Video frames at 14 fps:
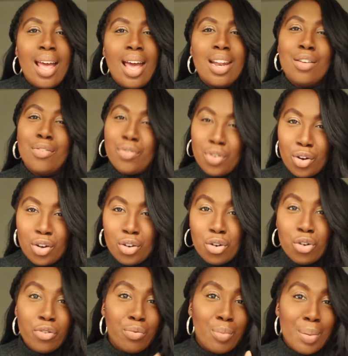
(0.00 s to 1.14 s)
And if not,
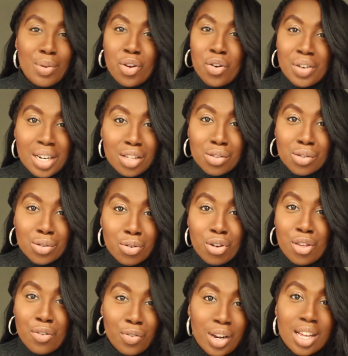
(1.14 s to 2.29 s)
or if maybe you're in dental school
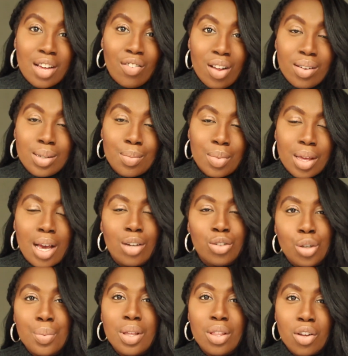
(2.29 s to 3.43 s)
and you feel like I've left something out,
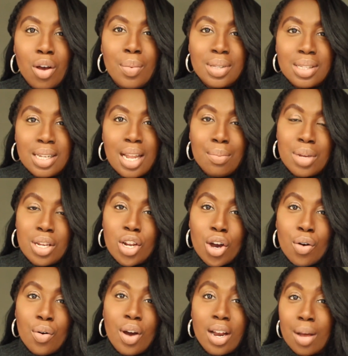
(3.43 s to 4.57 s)
drop it in the comments and let me
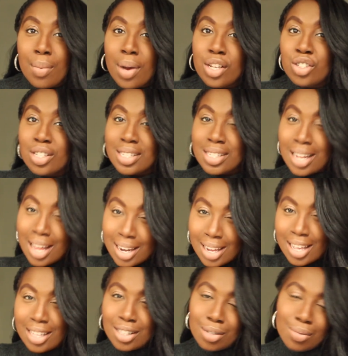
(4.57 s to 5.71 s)
know, and I might just slide
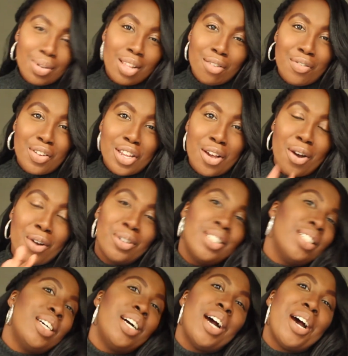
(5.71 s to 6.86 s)
it into another video,
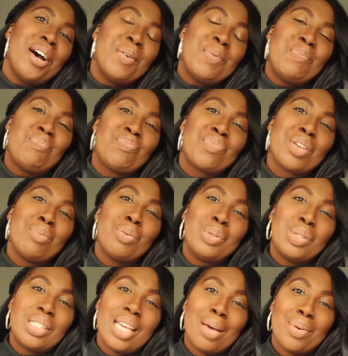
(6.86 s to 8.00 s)
but
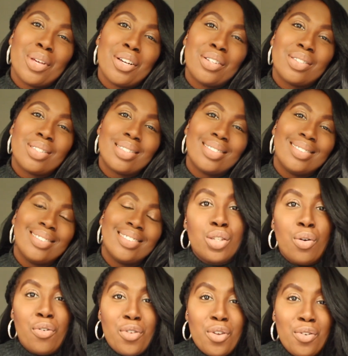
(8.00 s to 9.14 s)
we'll see how it goes.
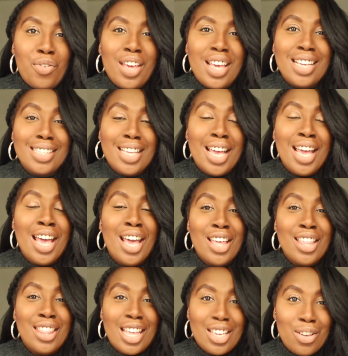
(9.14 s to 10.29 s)
So a few things
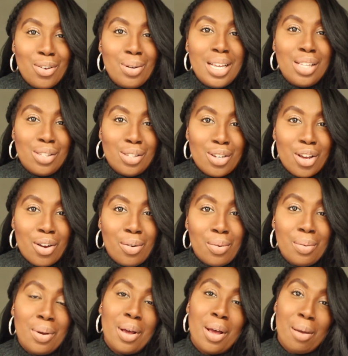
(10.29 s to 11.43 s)
that you need to
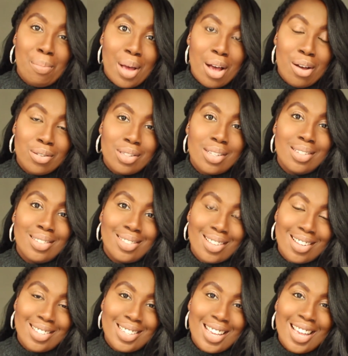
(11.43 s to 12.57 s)
know about
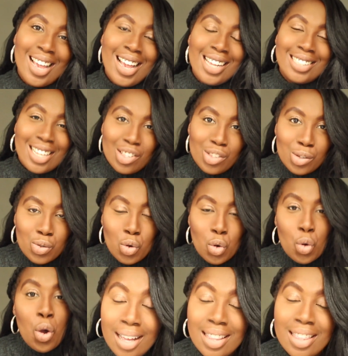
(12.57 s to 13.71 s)
starting dental
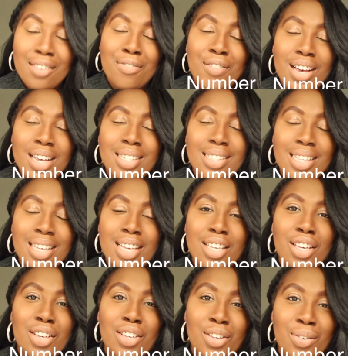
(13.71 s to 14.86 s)
school. The first
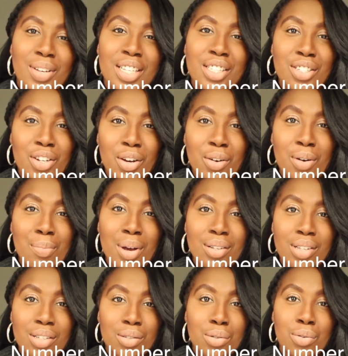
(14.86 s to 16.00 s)
thing you need to know about
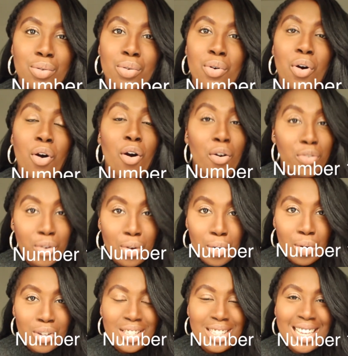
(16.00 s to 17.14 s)
dental school, of
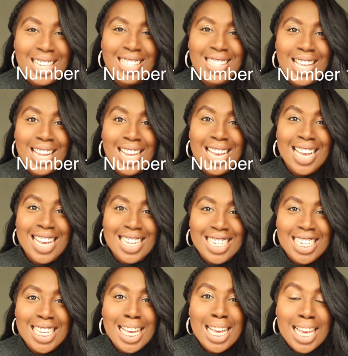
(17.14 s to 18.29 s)
course, is that
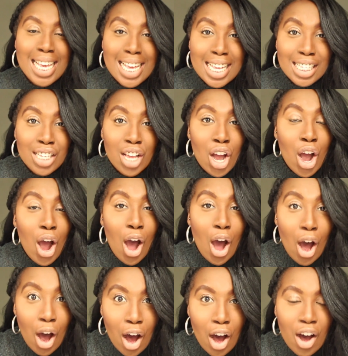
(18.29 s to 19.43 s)
it is
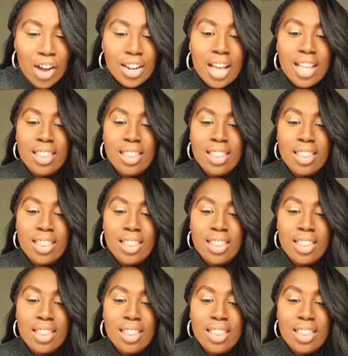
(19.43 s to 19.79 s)
hard.